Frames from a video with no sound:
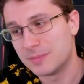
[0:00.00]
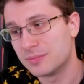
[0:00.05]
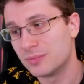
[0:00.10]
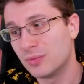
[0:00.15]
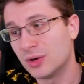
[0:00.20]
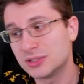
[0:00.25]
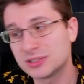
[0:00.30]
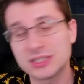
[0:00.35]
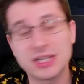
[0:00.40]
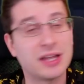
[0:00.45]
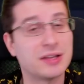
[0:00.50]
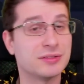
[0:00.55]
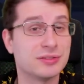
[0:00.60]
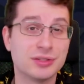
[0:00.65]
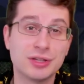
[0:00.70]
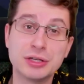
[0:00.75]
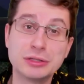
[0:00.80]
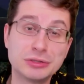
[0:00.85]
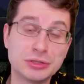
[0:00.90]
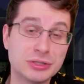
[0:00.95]
once again,
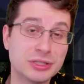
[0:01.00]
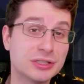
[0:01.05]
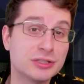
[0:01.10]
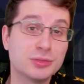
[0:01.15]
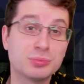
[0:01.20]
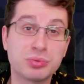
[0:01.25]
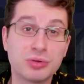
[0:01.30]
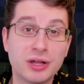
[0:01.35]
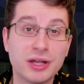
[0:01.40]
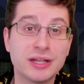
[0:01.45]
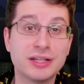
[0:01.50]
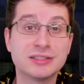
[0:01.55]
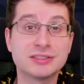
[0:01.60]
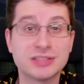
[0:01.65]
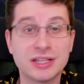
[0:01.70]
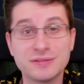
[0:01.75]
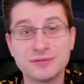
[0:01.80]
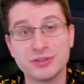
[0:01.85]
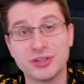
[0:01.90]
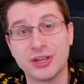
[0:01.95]
you, you need to play
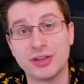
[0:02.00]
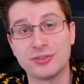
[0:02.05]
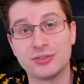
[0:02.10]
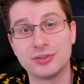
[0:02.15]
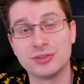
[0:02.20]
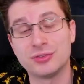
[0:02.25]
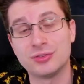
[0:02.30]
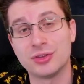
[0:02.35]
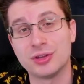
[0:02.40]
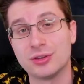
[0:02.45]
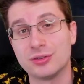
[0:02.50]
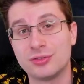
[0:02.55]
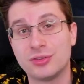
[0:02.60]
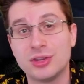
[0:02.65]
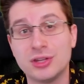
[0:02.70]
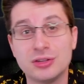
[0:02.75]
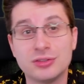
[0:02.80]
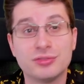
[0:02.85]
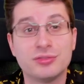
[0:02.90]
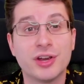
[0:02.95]
safely against these things.
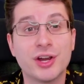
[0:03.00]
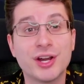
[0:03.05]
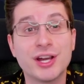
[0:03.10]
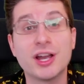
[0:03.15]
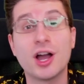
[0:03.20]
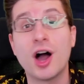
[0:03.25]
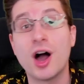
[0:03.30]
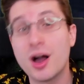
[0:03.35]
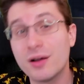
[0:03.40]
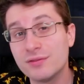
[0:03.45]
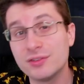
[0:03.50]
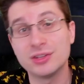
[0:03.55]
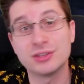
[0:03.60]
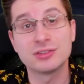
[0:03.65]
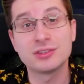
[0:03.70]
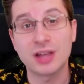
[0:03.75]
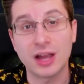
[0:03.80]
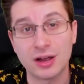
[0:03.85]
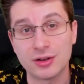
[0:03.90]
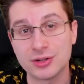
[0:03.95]
These very obvious
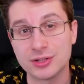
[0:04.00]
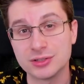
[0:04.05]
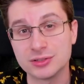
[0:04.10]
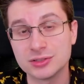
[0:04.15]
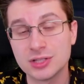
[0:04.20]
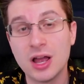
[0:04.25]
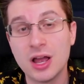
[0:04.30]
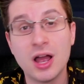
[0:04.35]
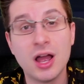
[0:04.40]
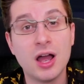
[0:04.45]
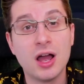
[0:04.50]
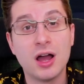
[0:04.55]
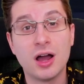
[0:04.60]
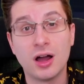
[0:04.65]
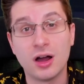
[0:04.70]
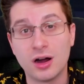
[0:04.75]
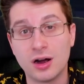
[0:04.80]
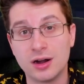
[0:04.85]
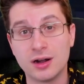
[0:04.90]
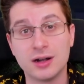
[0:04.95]
counters
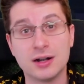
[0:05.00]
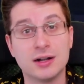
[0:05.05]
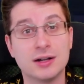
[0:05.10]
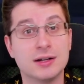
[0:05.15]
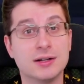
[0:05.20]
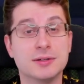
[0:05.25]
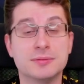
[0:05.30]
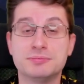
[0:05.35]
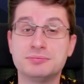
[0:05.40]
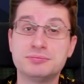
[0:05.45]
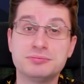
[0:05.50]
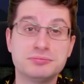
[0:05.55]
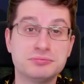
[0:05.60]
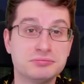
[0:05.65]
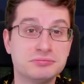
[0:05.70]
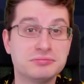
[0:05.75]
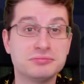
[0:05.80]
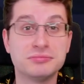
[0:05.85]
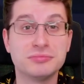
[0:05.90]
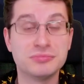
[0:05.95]
are
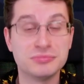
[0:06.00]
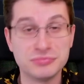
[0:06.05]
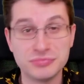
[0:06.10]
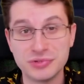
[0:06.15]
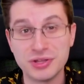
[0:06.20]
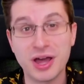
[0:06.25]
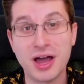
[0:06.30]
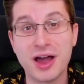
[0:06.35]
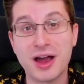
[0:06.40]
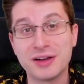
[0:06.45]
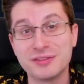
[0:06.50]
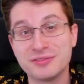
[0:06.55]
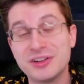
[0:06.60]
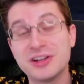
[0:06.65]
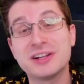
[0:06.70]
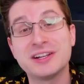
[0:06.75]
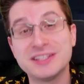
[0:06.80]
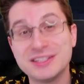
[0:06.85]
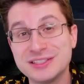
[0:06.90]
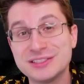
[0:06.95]
are
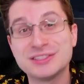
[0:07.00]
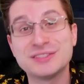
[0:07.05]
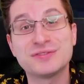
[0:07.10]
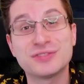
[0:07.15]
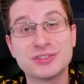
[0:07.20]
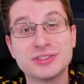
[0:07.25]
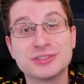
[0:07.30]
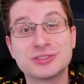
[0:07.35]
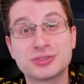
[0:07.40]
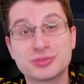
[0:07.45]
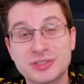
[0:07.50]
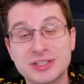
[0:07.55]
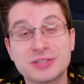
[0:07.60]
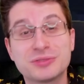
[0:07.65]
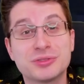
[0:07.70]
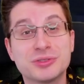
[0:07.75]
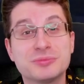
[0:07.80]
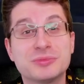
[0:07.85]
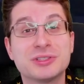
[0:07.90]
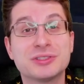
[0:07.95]
very easy for the Trick
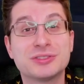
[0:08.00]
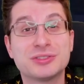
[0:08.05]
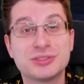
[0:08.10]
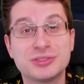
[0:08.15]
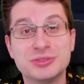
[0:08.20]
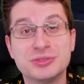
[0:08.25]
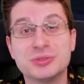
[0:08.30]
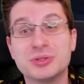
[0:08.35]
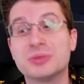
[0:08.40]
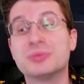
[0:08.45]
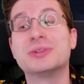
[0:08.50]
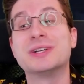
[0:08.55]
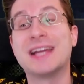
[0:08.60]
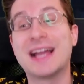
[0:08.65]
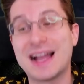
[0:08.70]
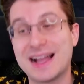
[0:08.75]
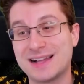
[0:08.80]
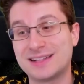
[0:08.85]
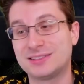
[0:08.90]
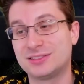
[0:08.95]
Roomer to
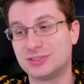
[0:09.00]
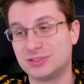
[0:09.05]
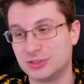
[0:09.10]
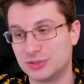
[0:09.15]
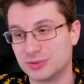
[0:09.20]
react to.